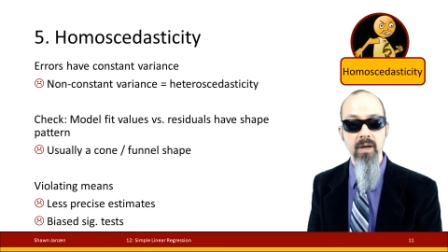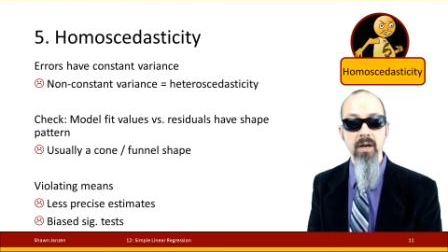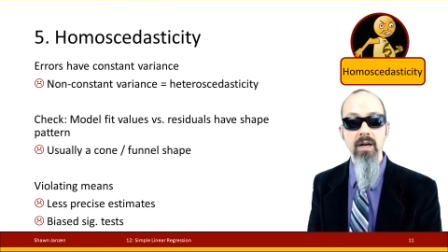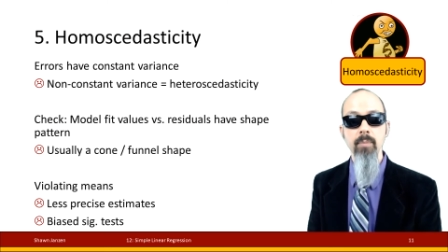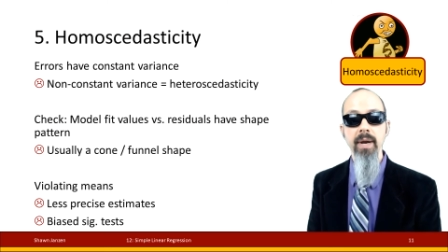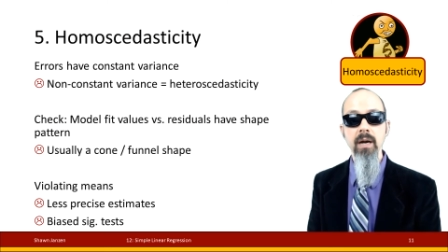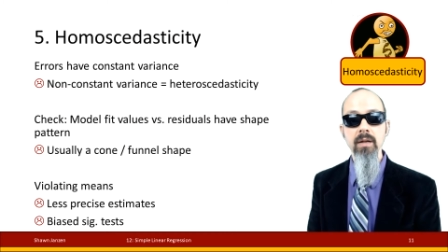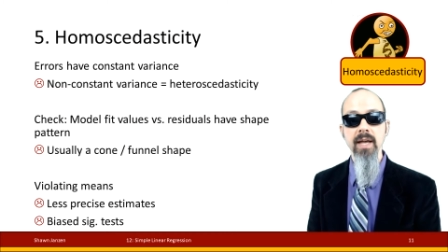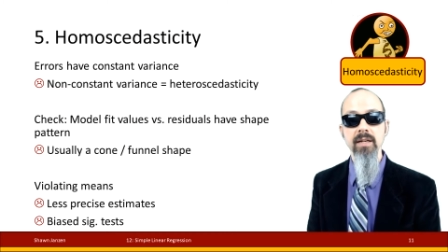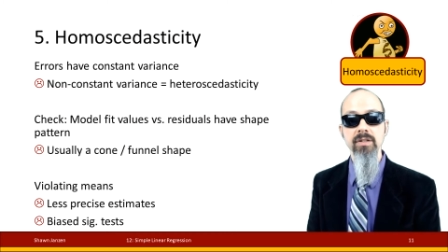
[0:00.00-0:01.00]
Compare
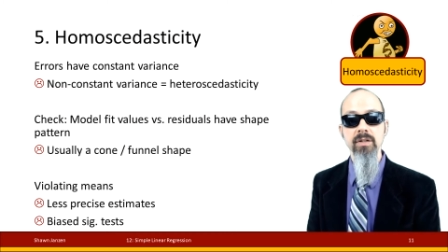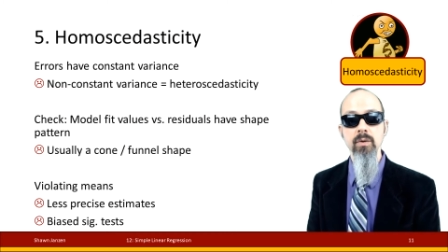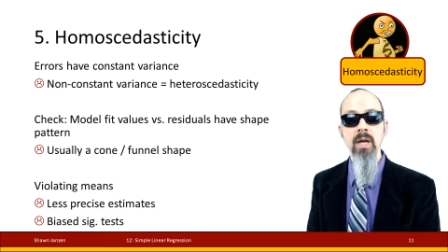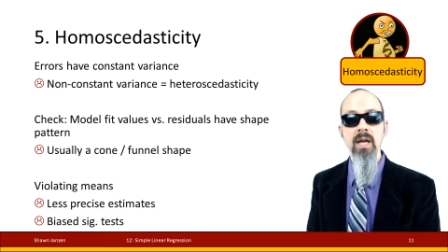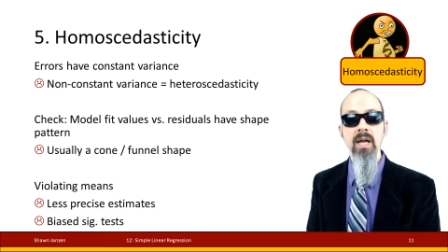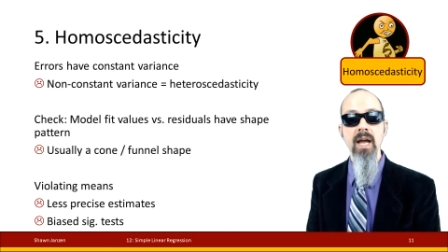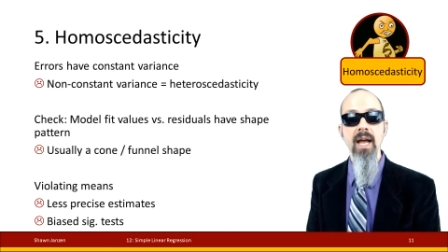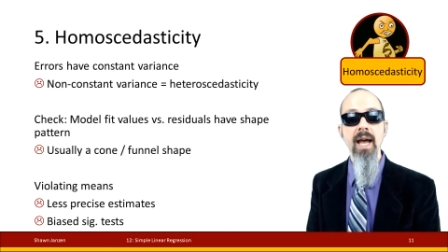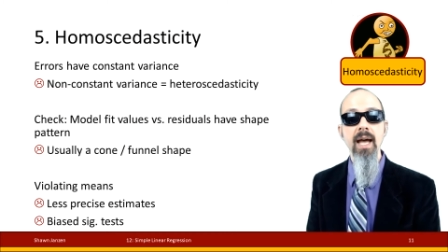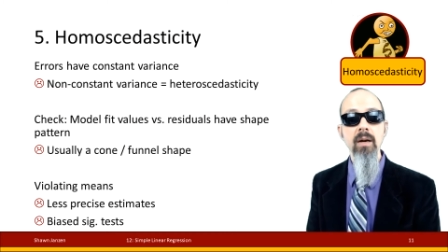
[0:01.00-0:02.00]
that to
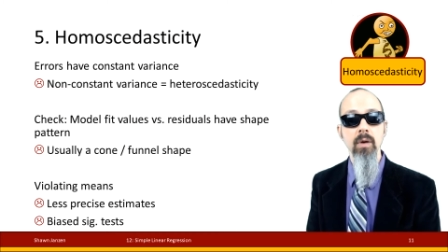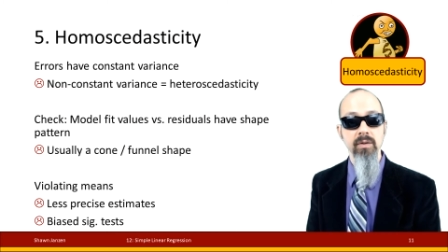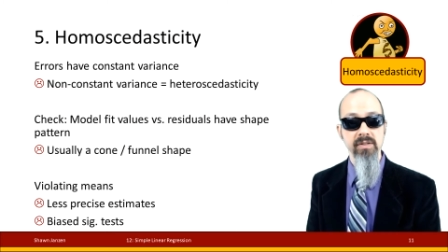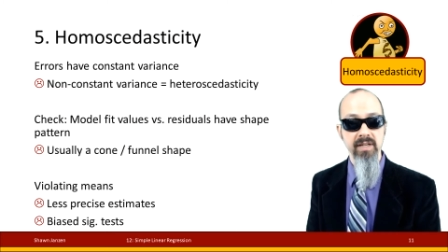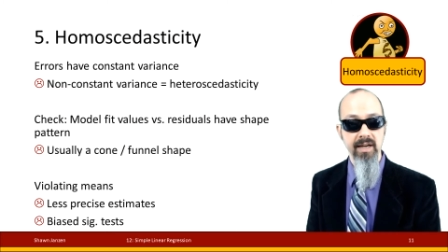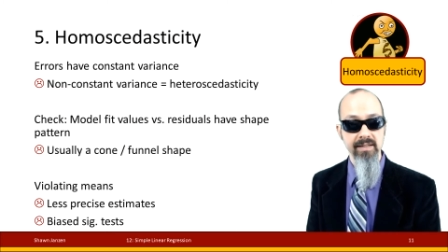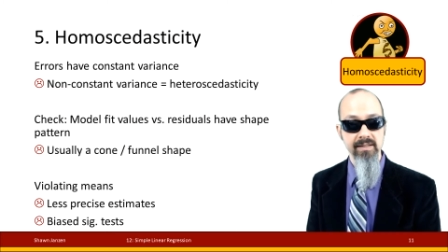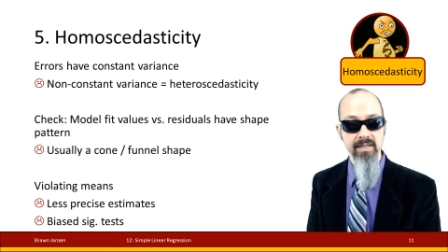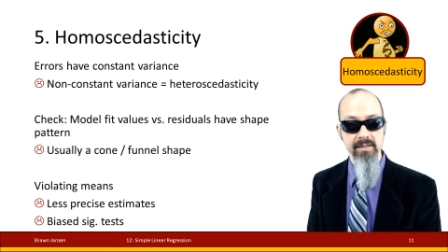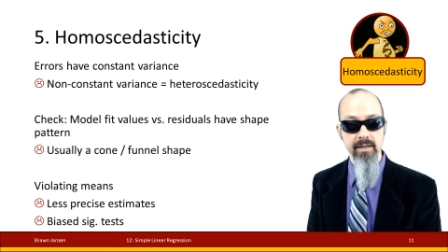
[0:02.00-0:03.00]

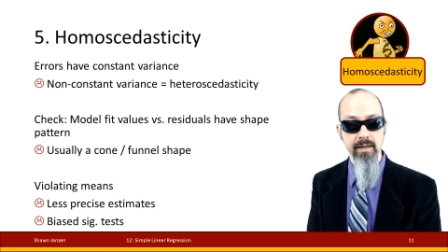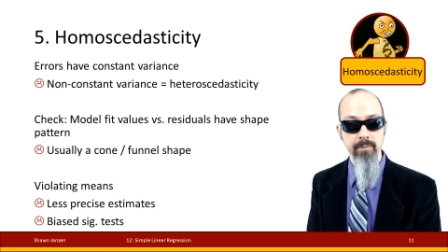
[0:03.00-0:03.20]
heteroscedasticity.